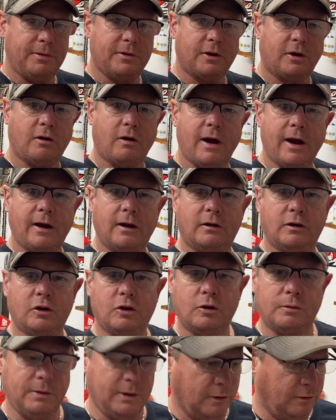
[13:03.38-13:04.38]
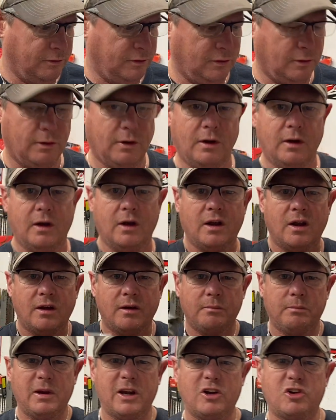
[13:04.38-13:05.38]
of the crank lobe, there was a
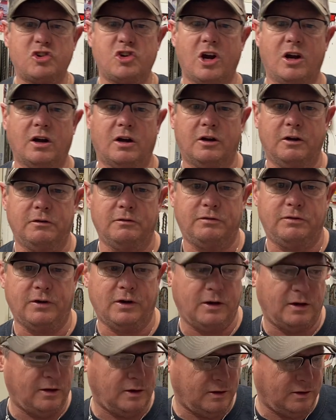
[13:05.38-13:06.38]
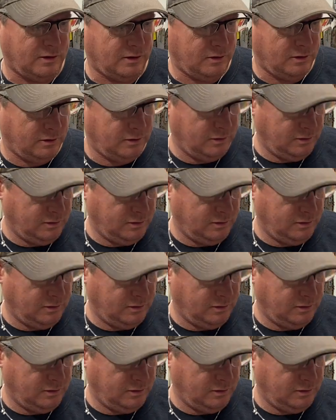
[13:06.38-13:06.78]
big chunk of